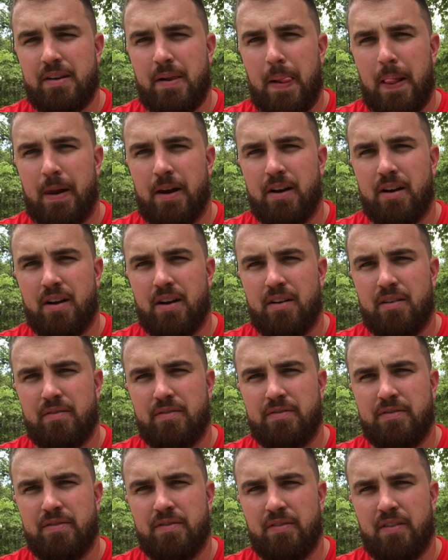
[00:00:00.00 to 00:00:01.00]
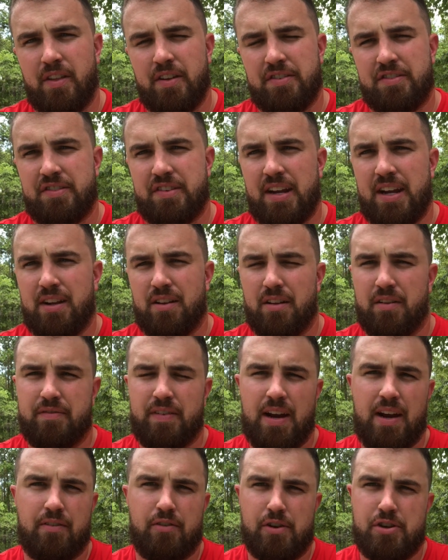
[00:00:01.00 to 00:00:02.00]
of the sale of
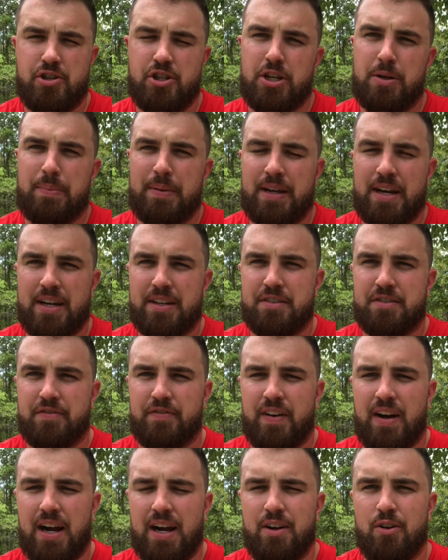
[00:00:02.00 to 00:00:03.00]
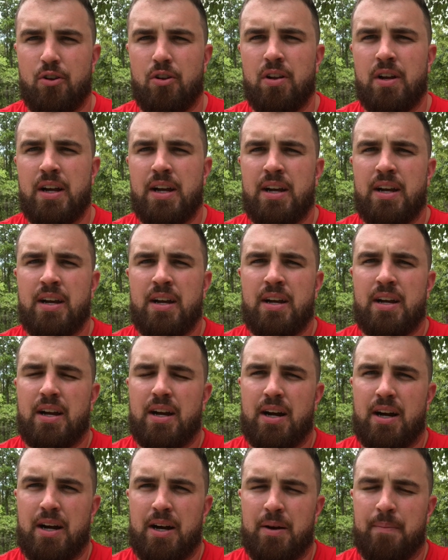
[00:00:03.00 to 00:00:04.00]
every GPX file
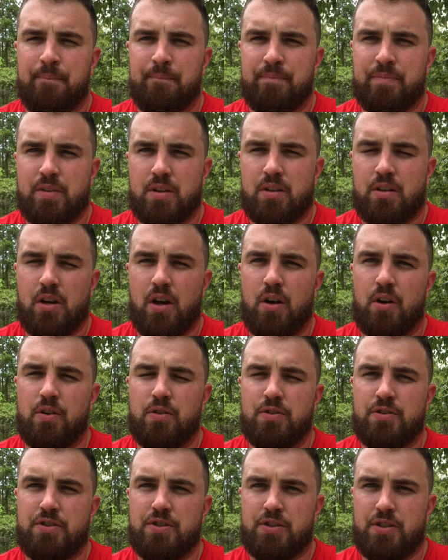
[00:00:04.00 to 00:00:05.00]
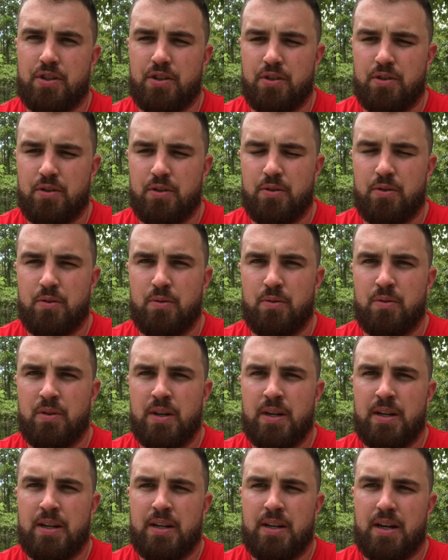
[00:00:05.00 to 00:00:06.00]
goes to,
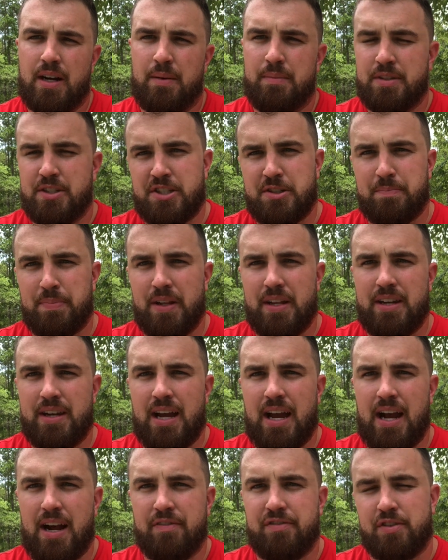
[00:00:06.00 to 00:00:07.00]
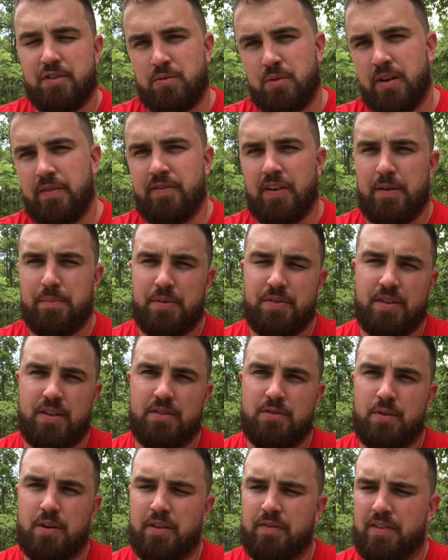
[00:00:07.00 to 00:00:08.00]
is split in half. So 25%,
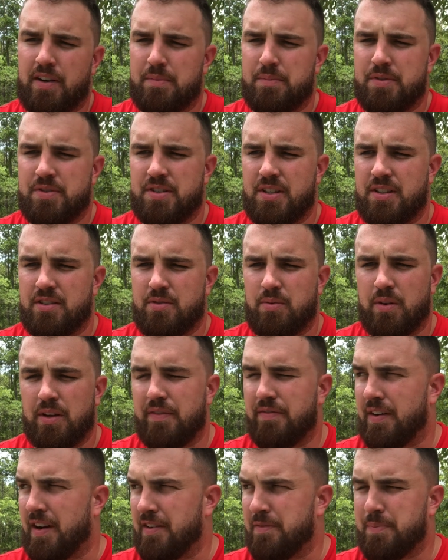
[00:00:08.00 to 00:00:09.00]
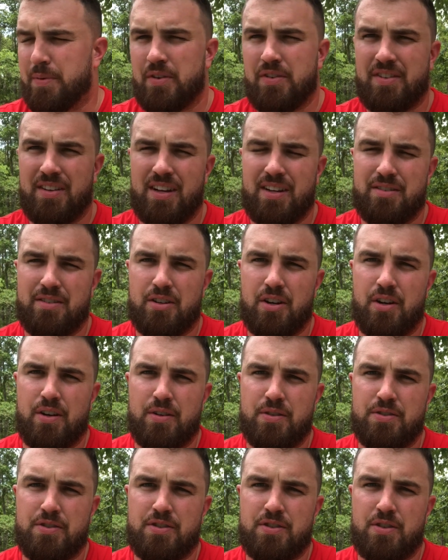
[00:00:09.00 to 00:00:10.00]
25%, 25%
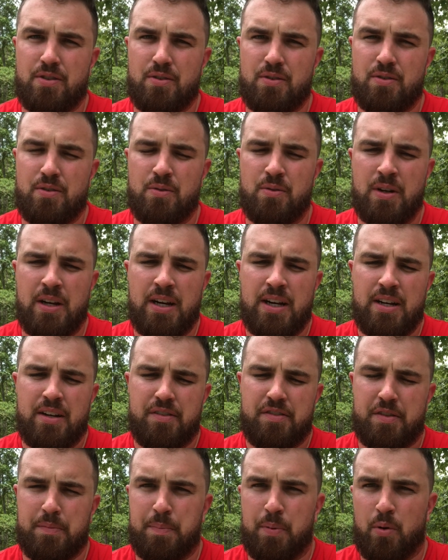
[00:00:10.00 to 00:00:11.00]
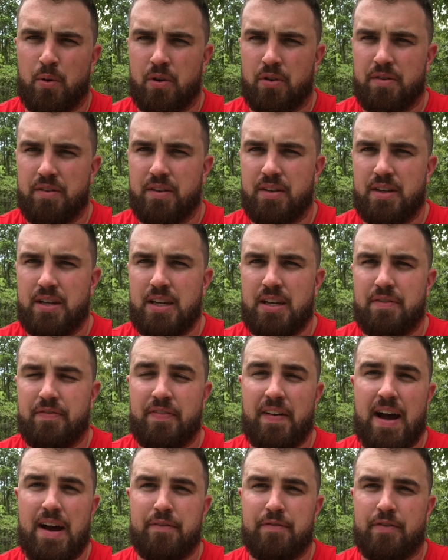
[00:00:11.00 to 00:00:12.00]
goes to support the
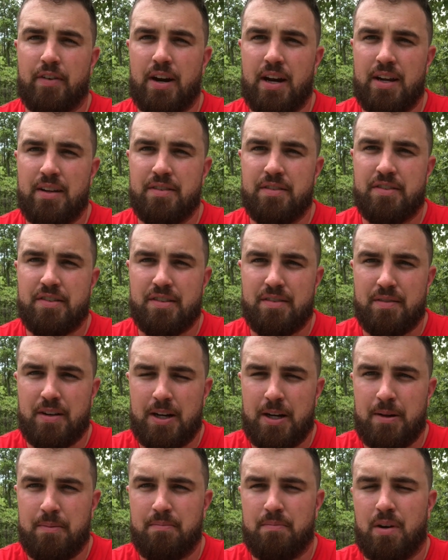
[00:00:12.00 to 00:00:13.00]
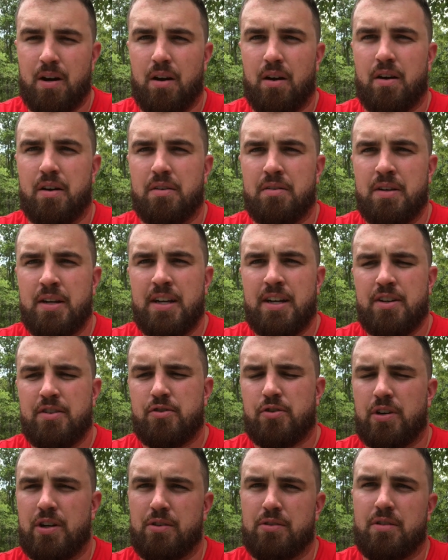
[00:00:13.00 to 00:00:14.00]
F.A.T friends, our
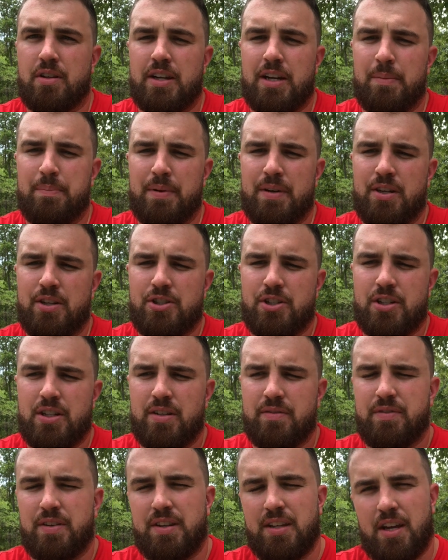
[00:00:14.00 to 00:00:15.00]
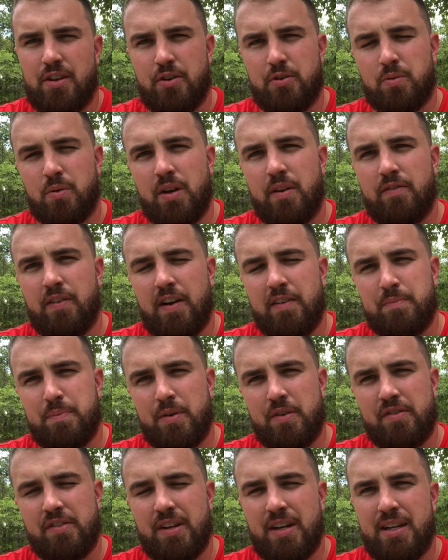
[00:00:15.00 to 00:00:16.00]
trail cleanup initiative, and the other
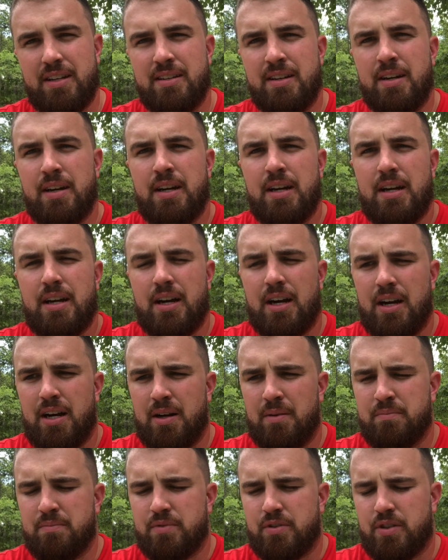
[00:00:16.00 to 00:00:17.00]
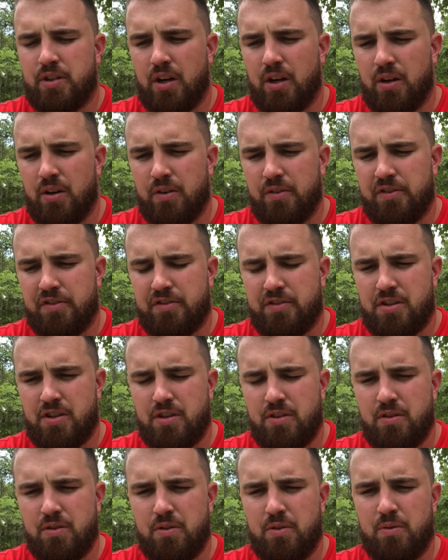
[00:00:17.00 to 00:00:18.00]
25% goes
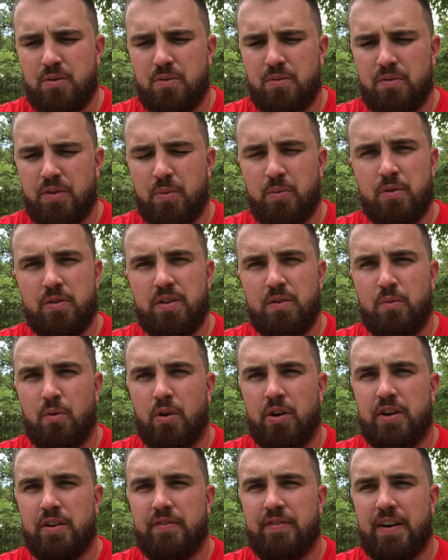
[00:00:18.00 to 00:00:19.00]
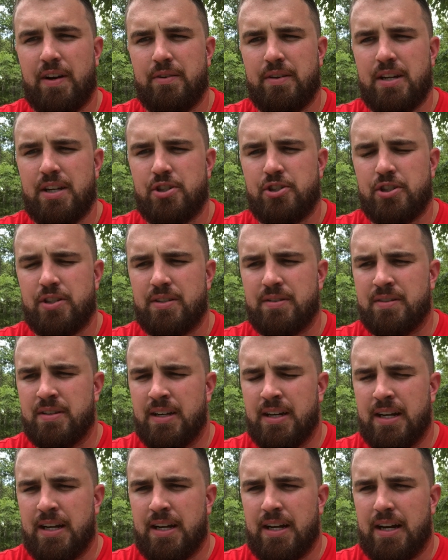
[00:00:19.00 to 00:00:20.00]
to the Wounded Warrior Foundation.
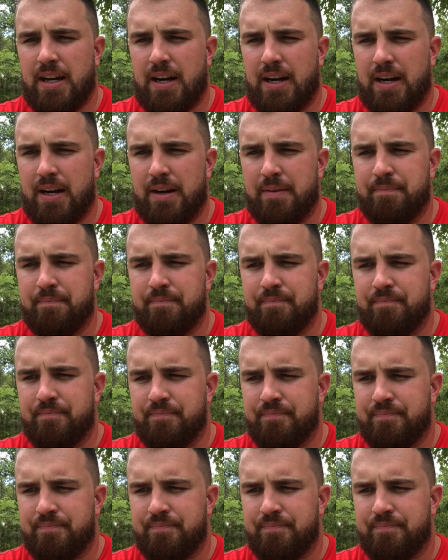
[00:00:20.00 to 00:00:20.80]
And